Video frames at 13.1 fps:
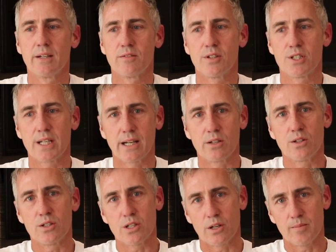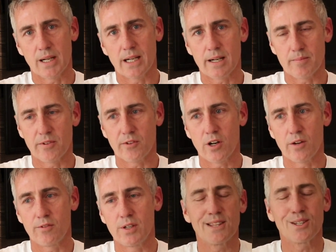First thing I do is to go and make a cup of
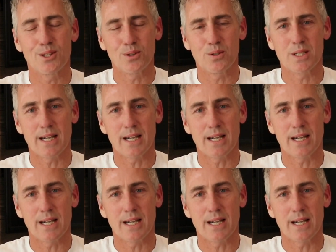coffee, and the thoughts